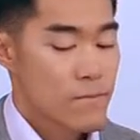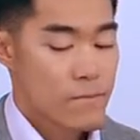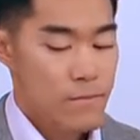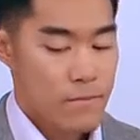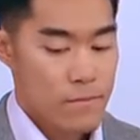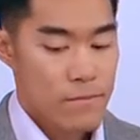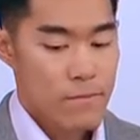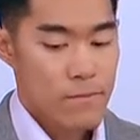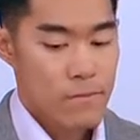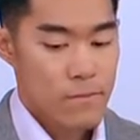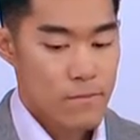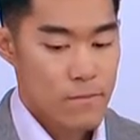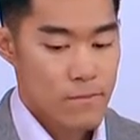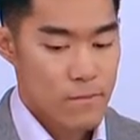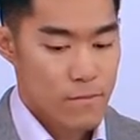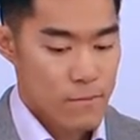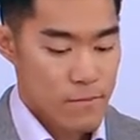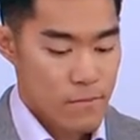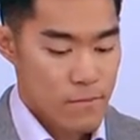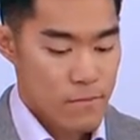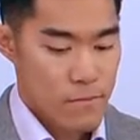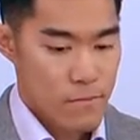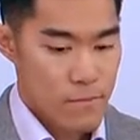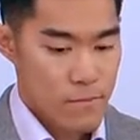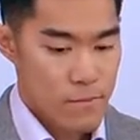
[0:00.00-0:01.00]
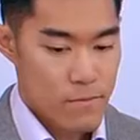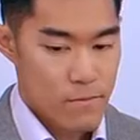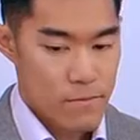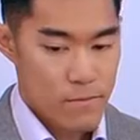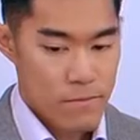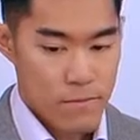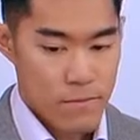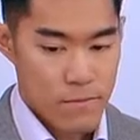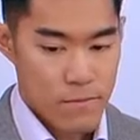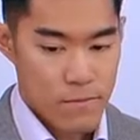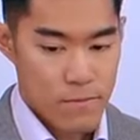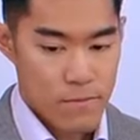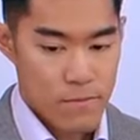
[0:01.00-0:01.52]

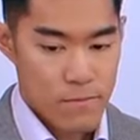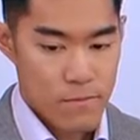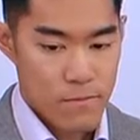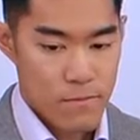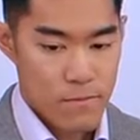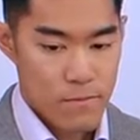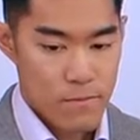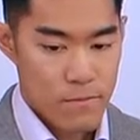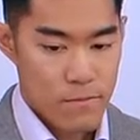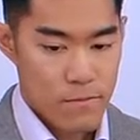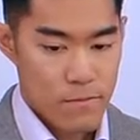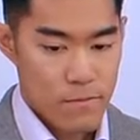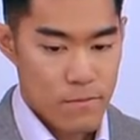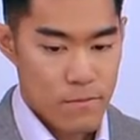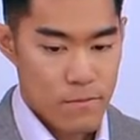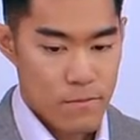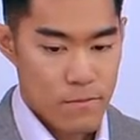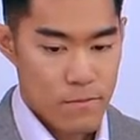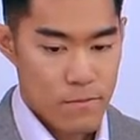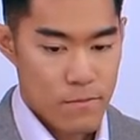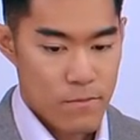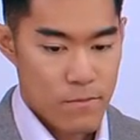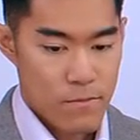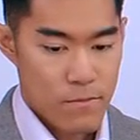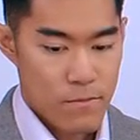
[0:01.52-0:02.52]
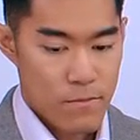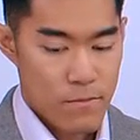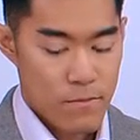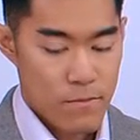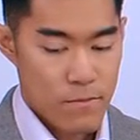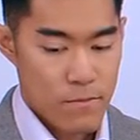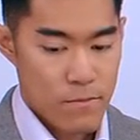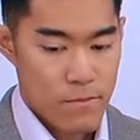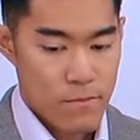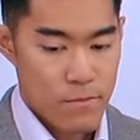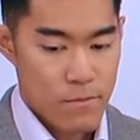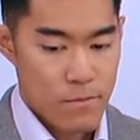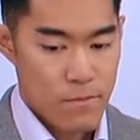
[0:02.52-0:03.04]

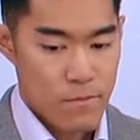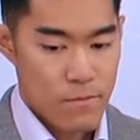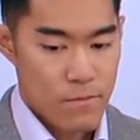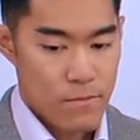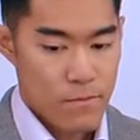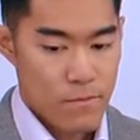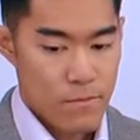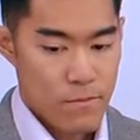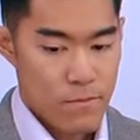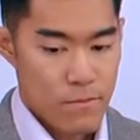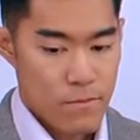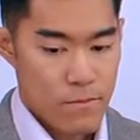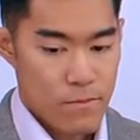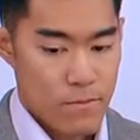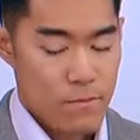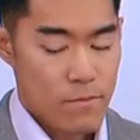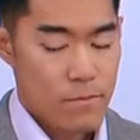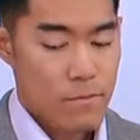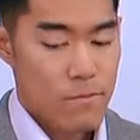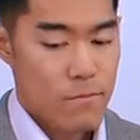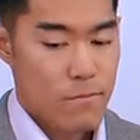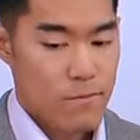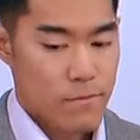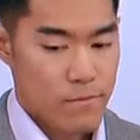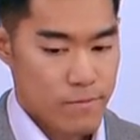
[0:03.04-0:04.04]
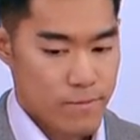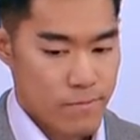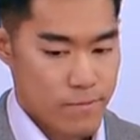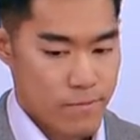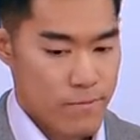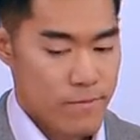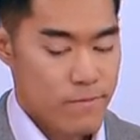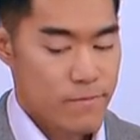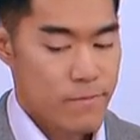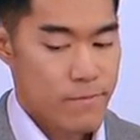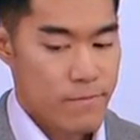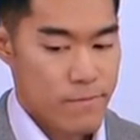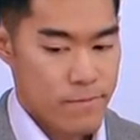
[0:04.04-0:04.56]

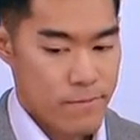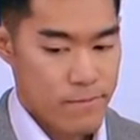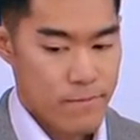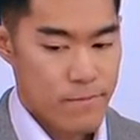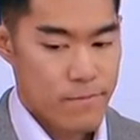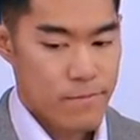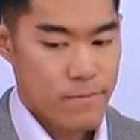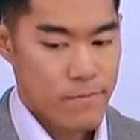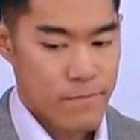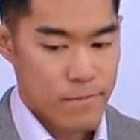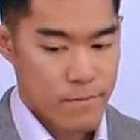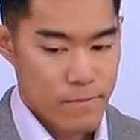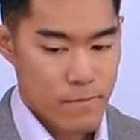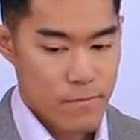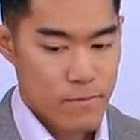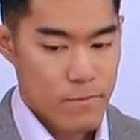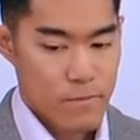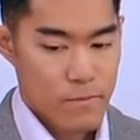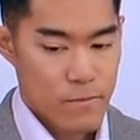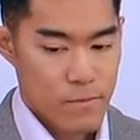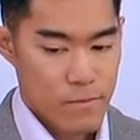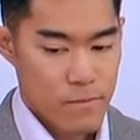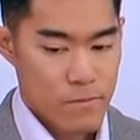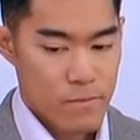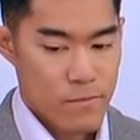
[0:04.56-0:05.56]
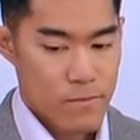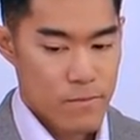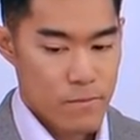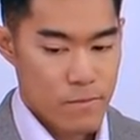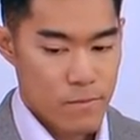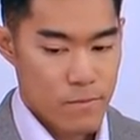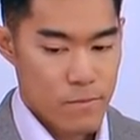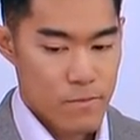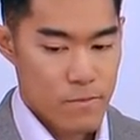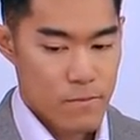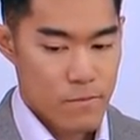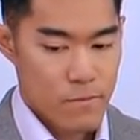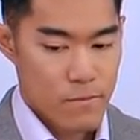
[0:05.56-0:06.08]

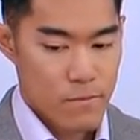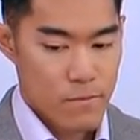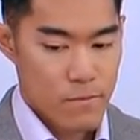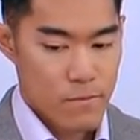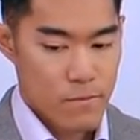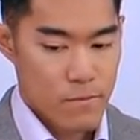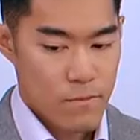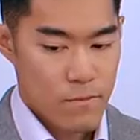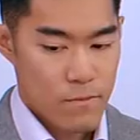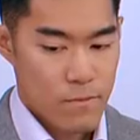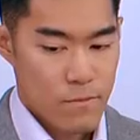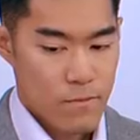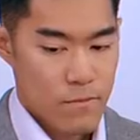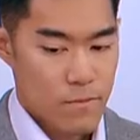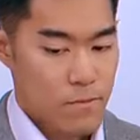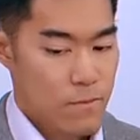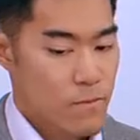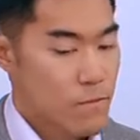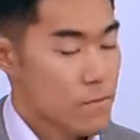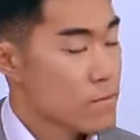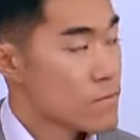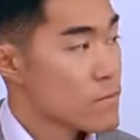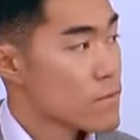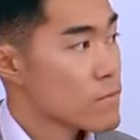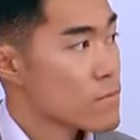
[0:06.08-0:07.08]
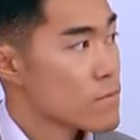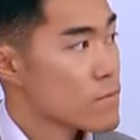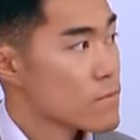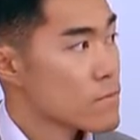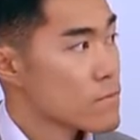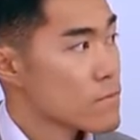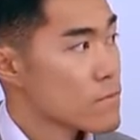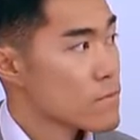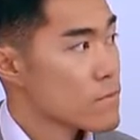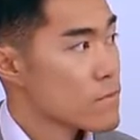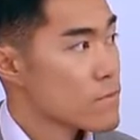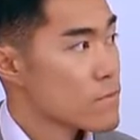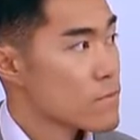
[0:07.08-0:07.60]

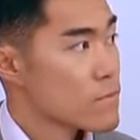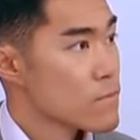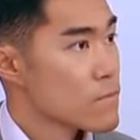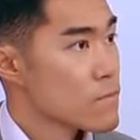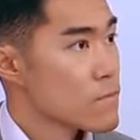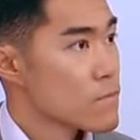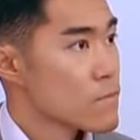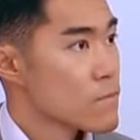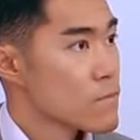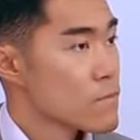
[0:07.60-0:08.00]
The person shown says nothing.